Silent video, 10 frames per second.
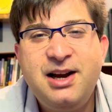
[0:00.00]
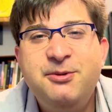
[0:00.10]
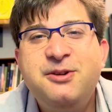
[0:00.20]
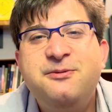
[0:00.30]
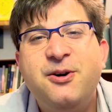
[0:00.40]
I'm
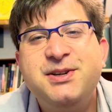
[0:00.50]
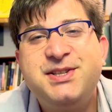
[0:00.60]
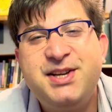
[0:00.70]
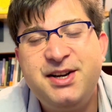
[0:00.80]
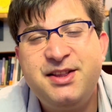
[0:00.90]
looking forward to
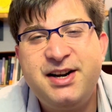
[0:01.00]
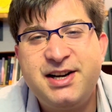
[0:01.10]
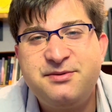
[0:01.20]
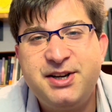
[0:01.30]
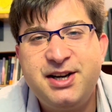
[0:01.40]
seeing you in the
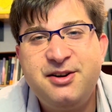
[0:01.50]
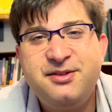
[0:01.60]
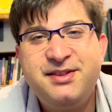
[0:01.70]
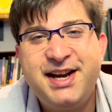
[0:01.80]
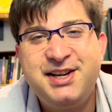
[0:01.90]
next video.
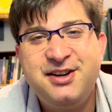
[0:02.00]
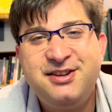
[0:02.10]
Thank you.